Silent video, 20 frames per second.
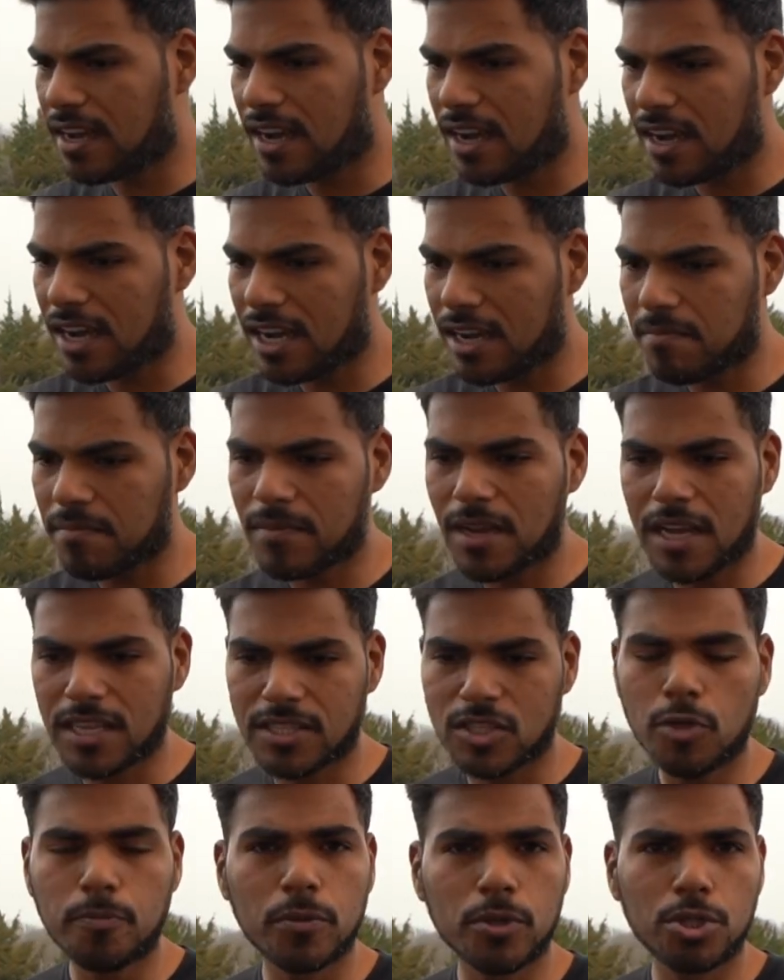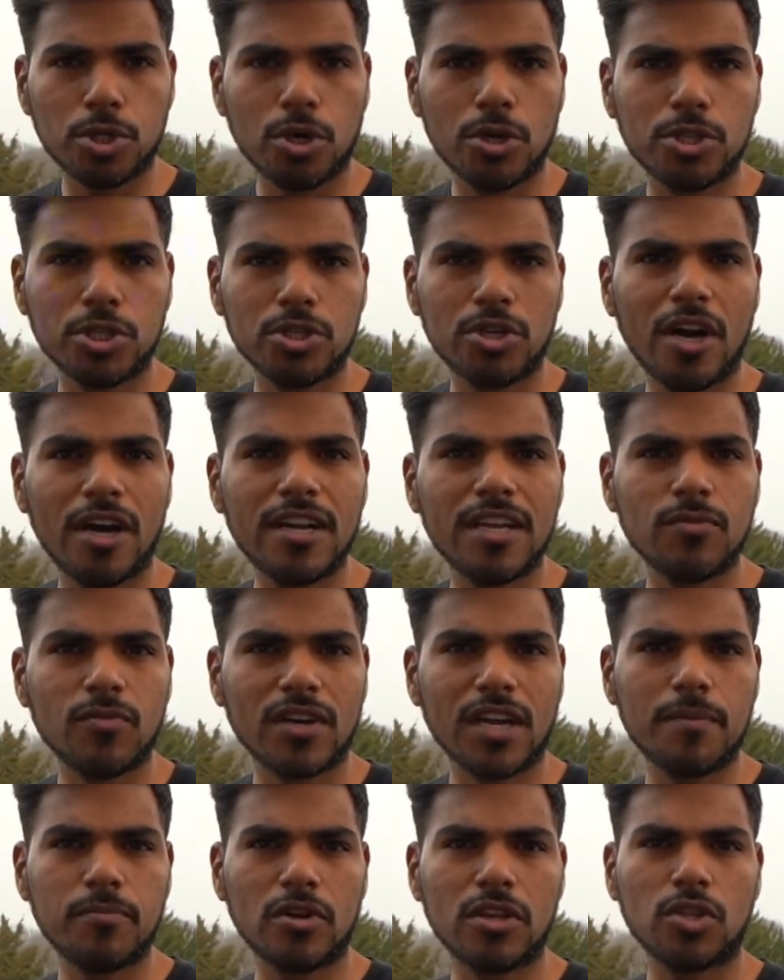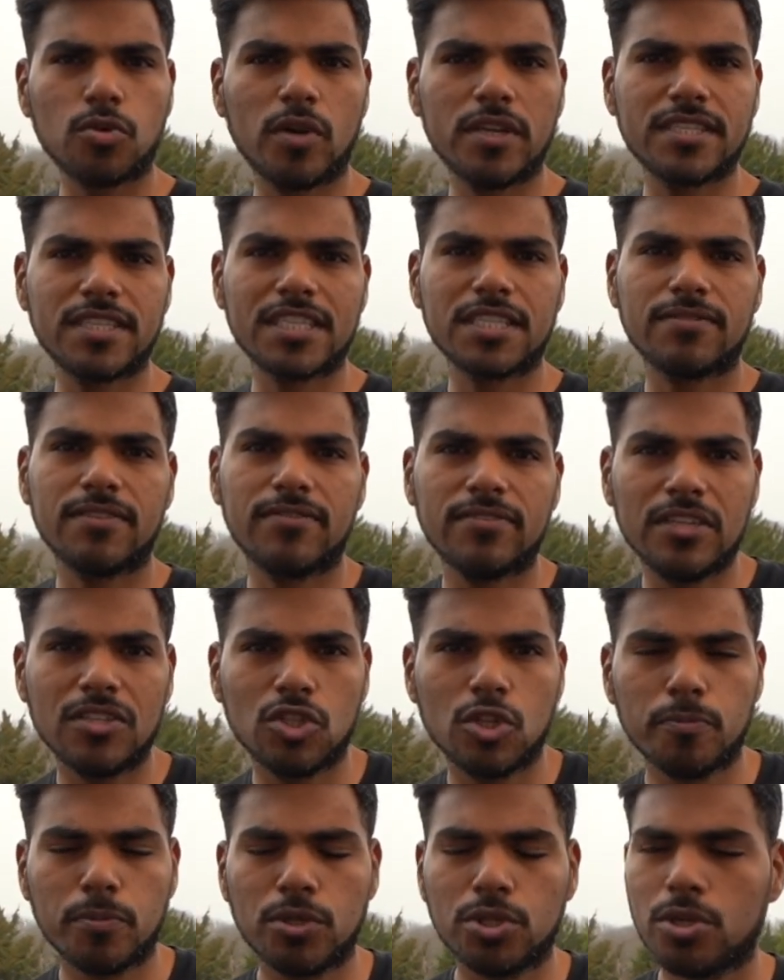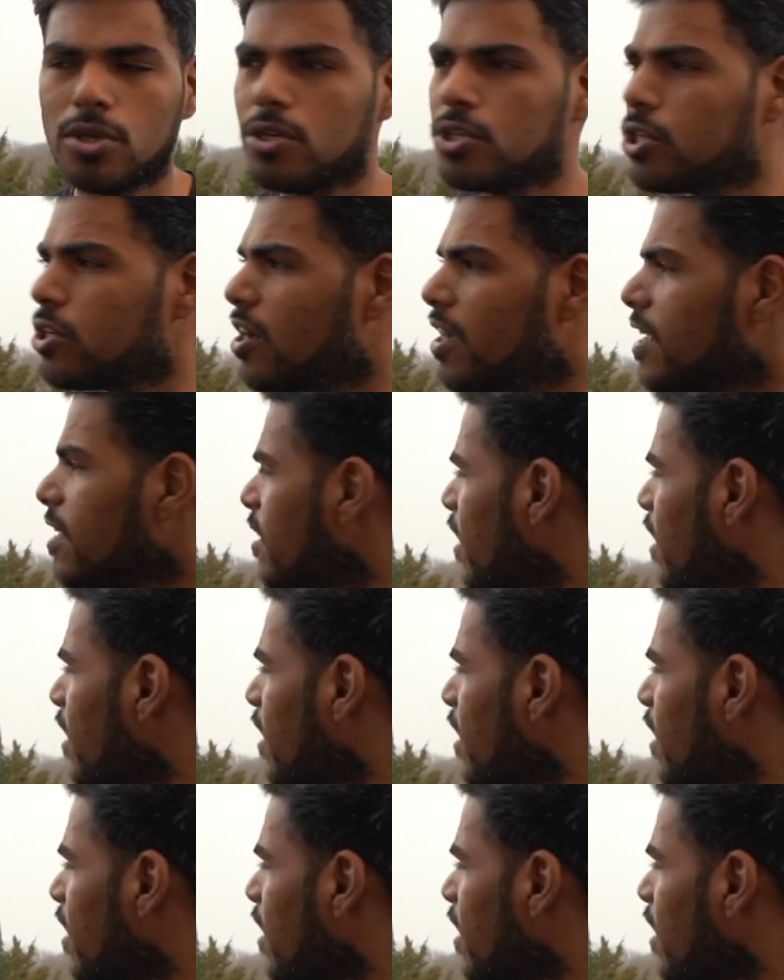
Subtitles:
a supercharger on it. We're gonna put a 2650 supercharger on it,